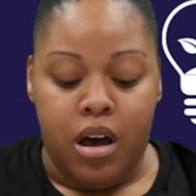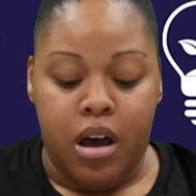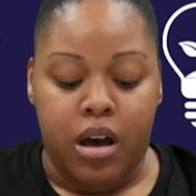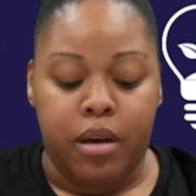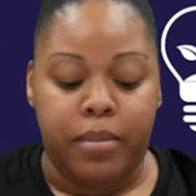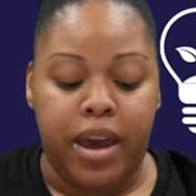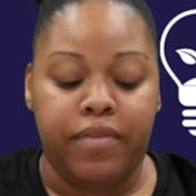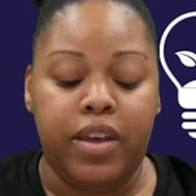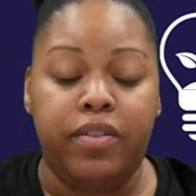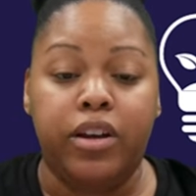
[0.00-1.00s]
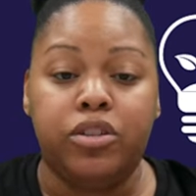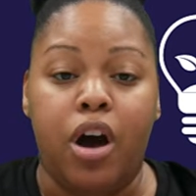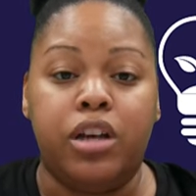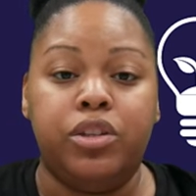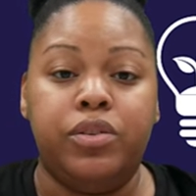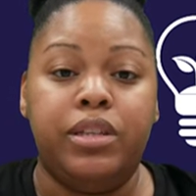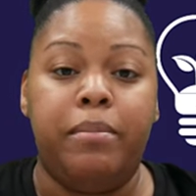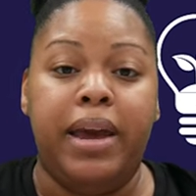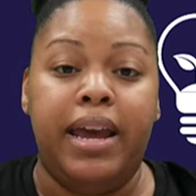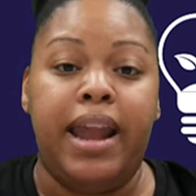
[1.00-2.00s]
Um, and then there's also
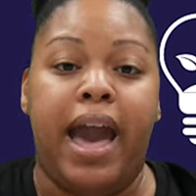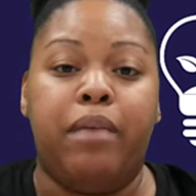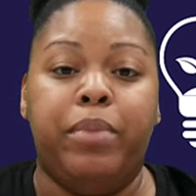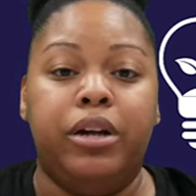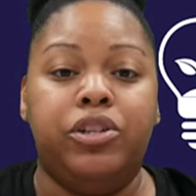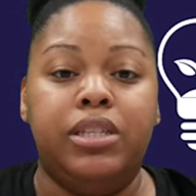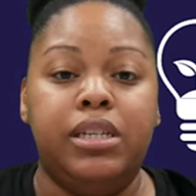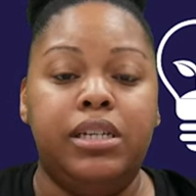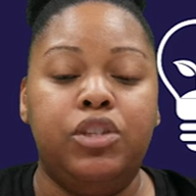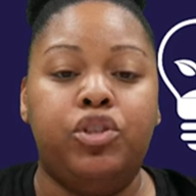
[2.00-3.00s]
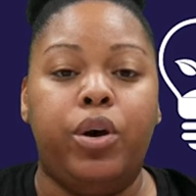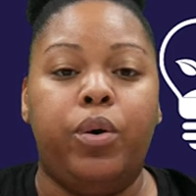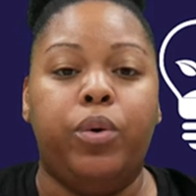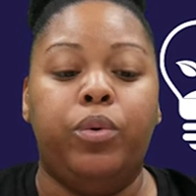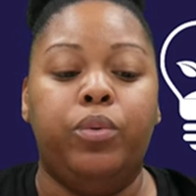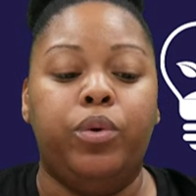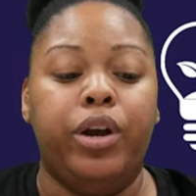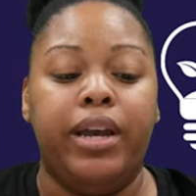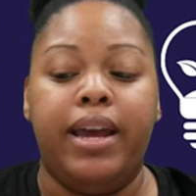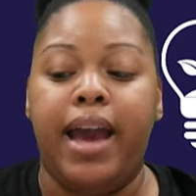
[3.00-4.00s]
some in app purchases. So
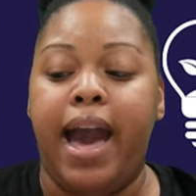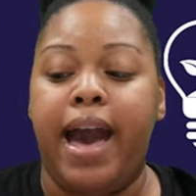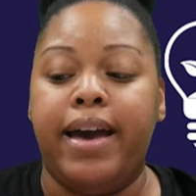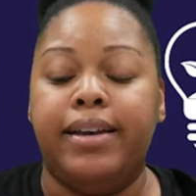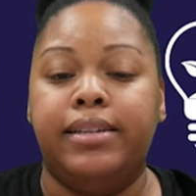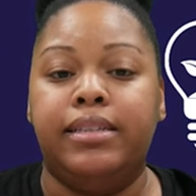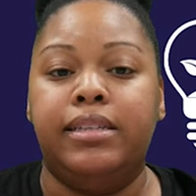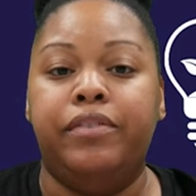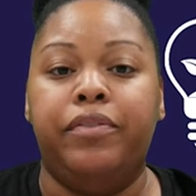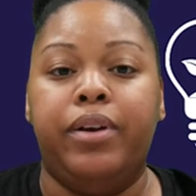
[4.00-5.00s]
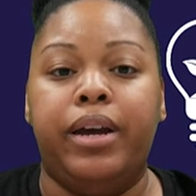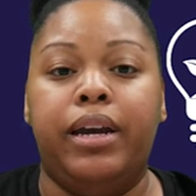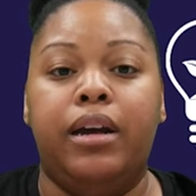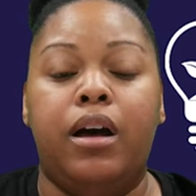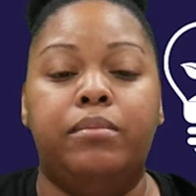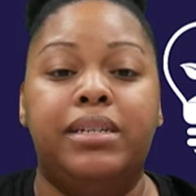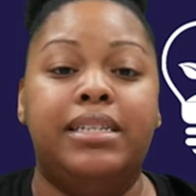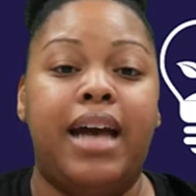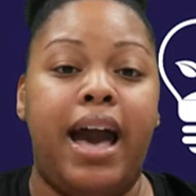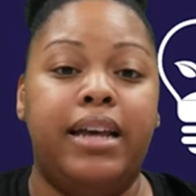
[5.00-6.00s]
Cricut has different um,
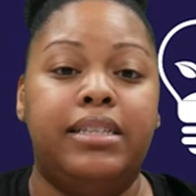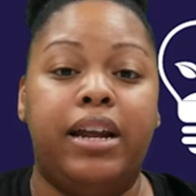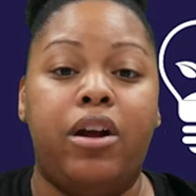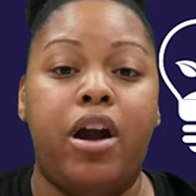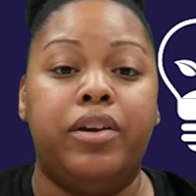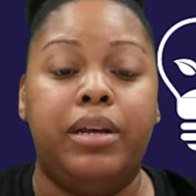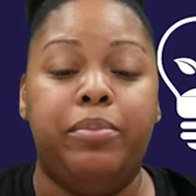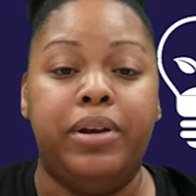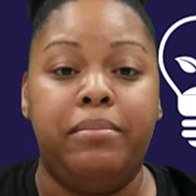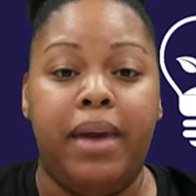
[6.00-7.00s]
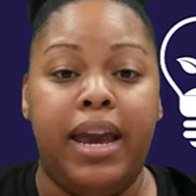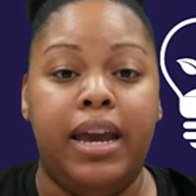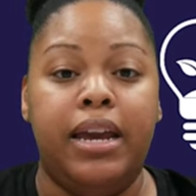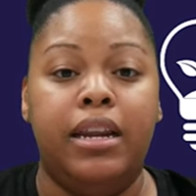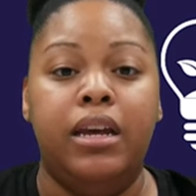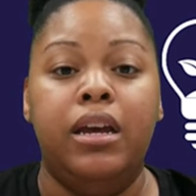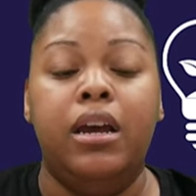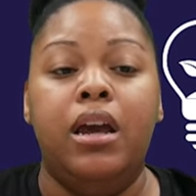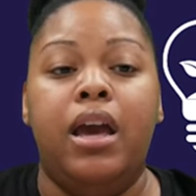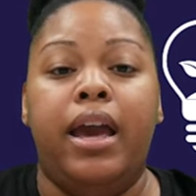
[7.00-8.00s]
designs that are already pre made,
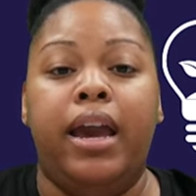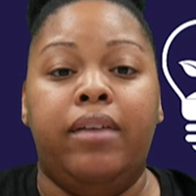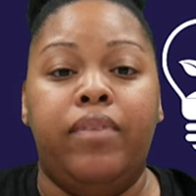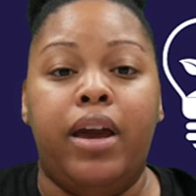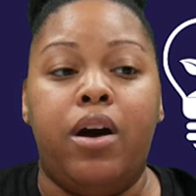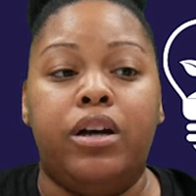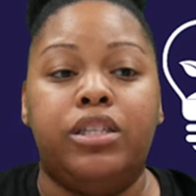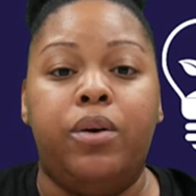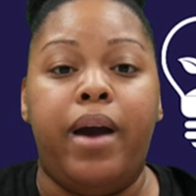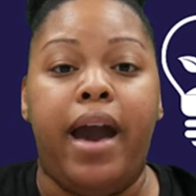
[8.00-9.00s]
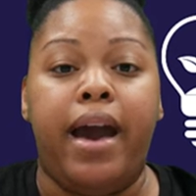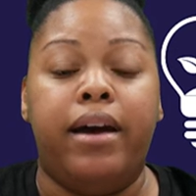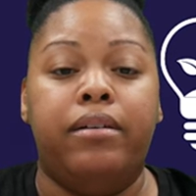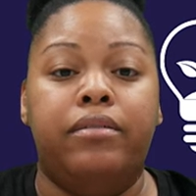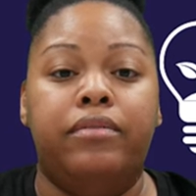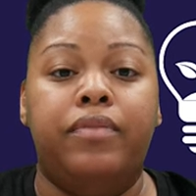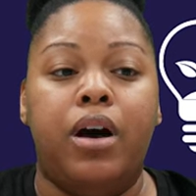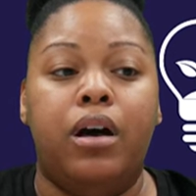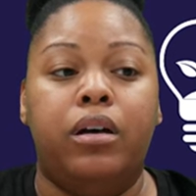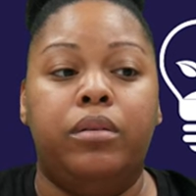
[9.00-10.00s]
and they also have
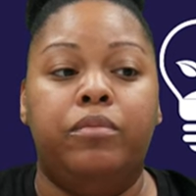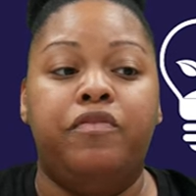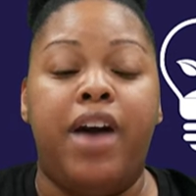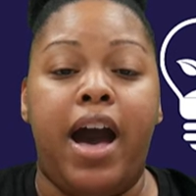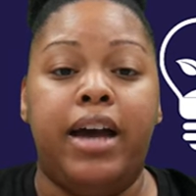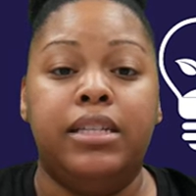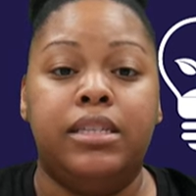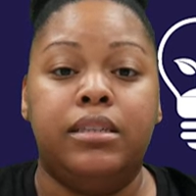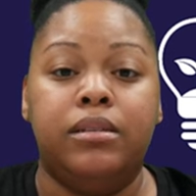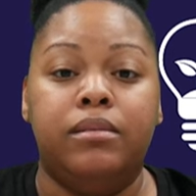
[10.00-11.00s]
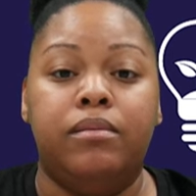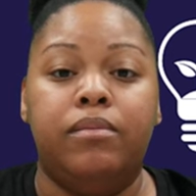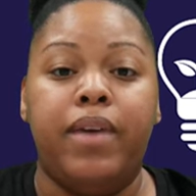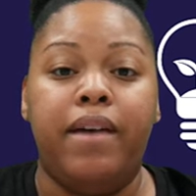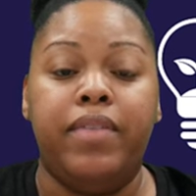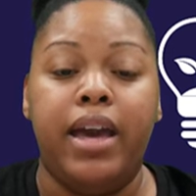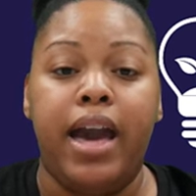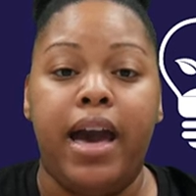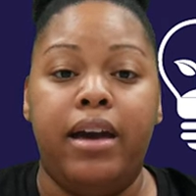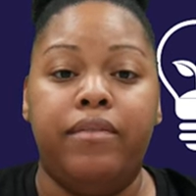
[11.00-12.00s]
um, fonts that they
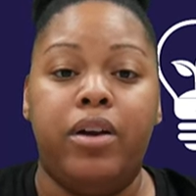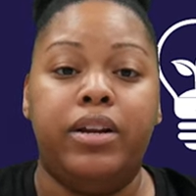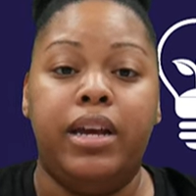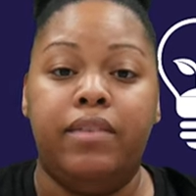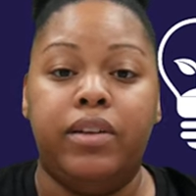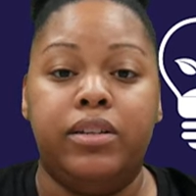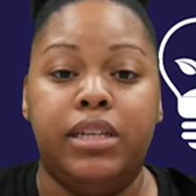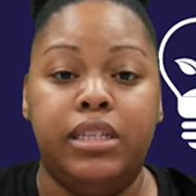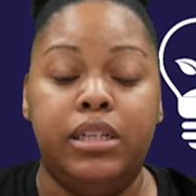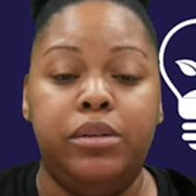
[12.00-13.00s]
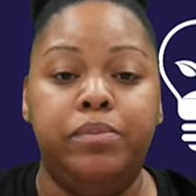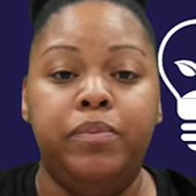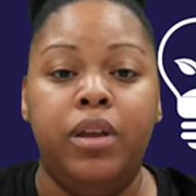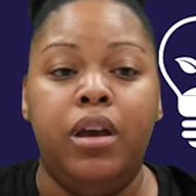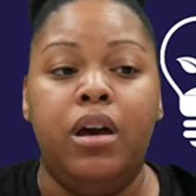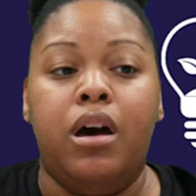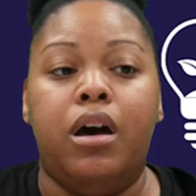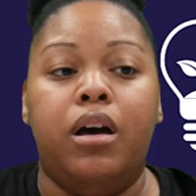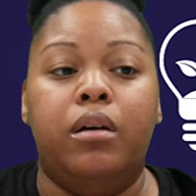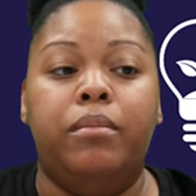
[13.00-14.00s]
have already in their system.
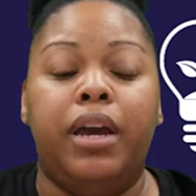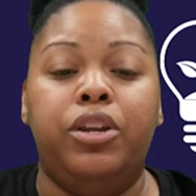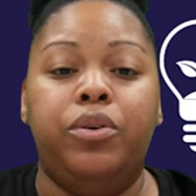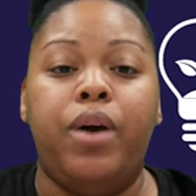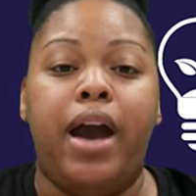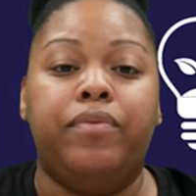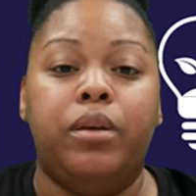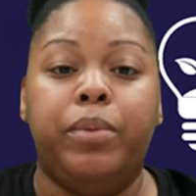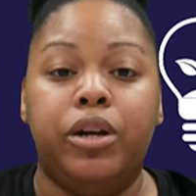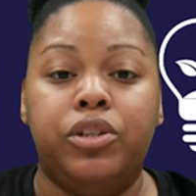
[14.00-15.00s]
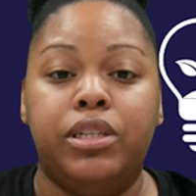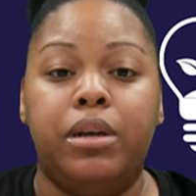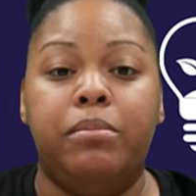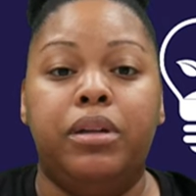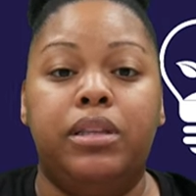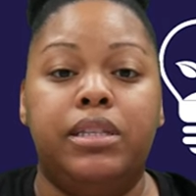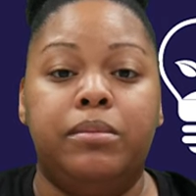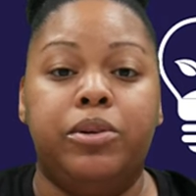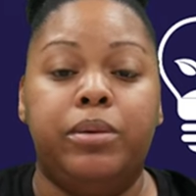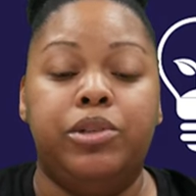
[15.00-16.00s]
Um, and you'll have to purchase a monthly
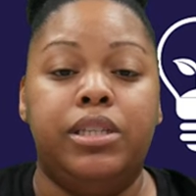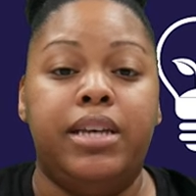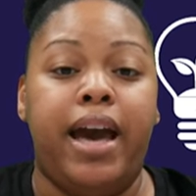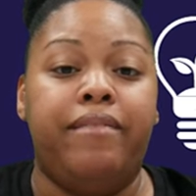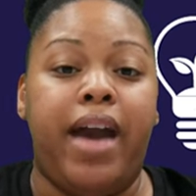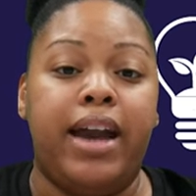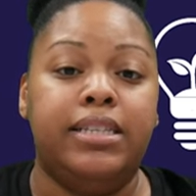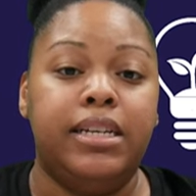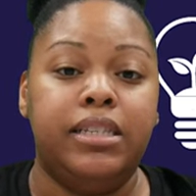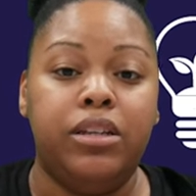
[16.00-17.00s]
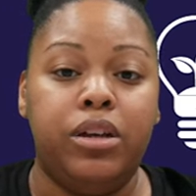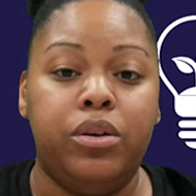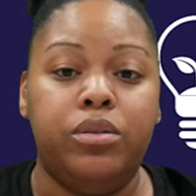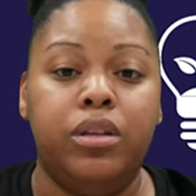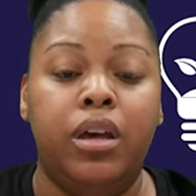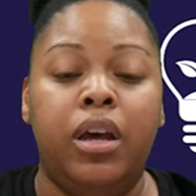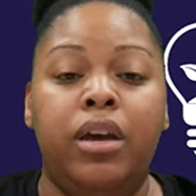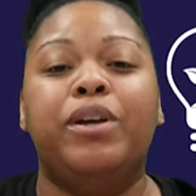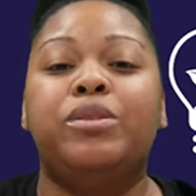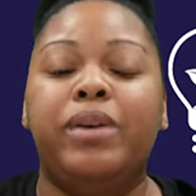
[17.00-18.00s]
subscription to have access to those.
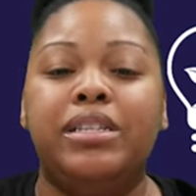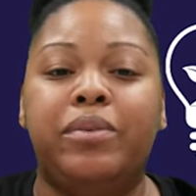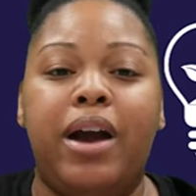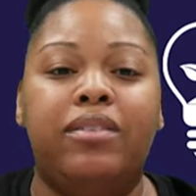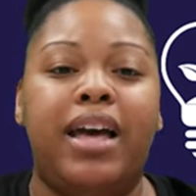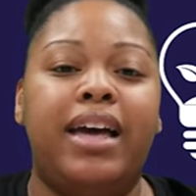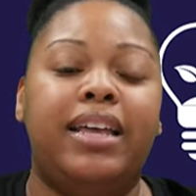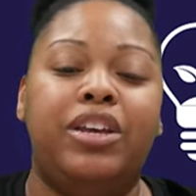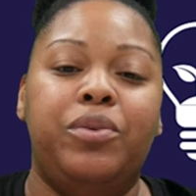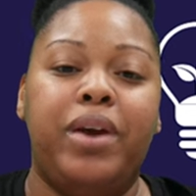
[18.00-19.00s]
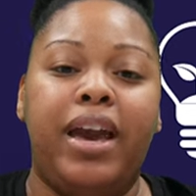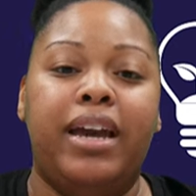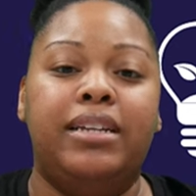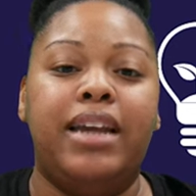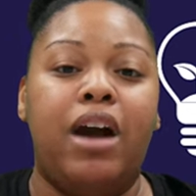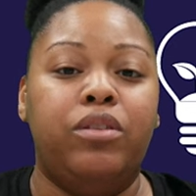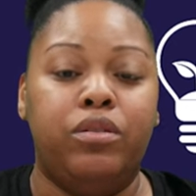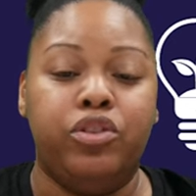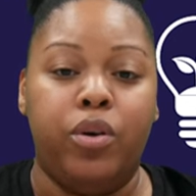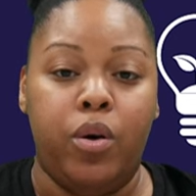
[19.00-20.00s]
There's ways around that, like you can
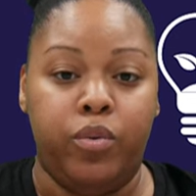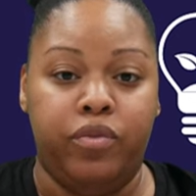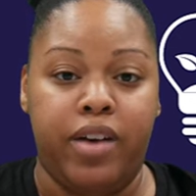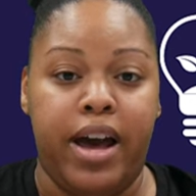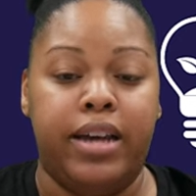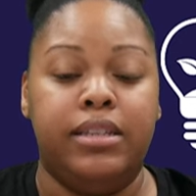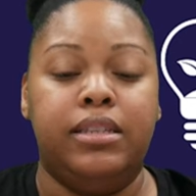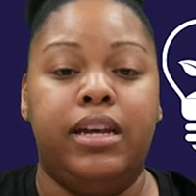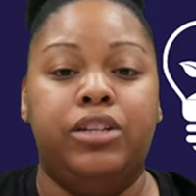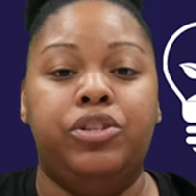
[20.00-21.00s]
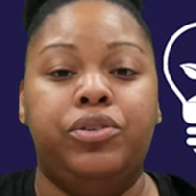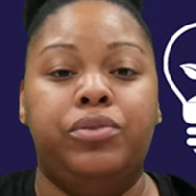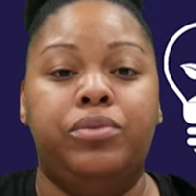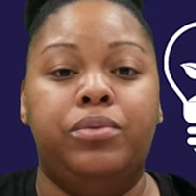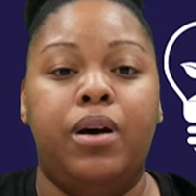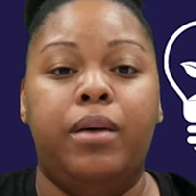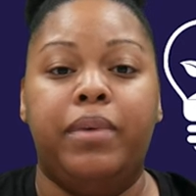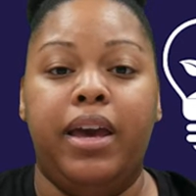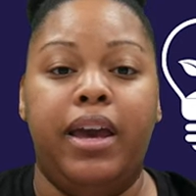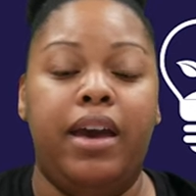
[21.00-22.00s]
download your own fonts that you um,
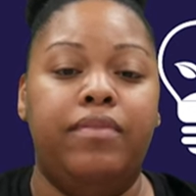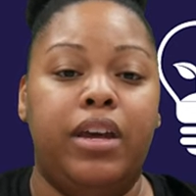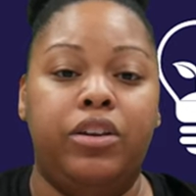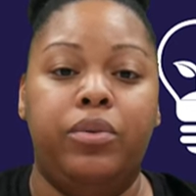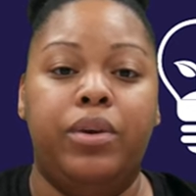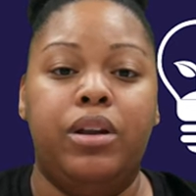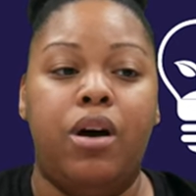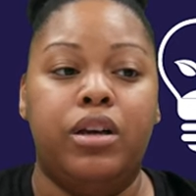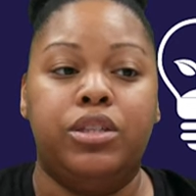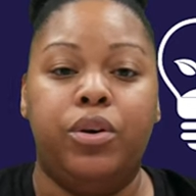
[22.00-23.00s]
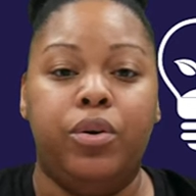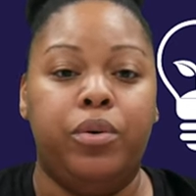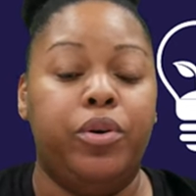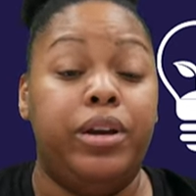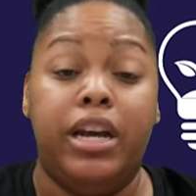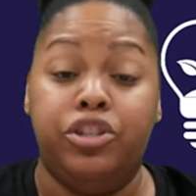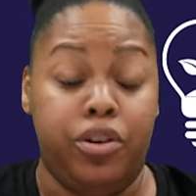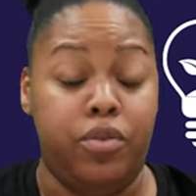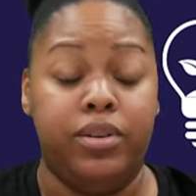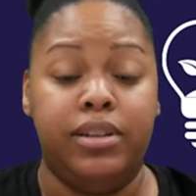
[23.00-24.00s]
get, and then you can also create your own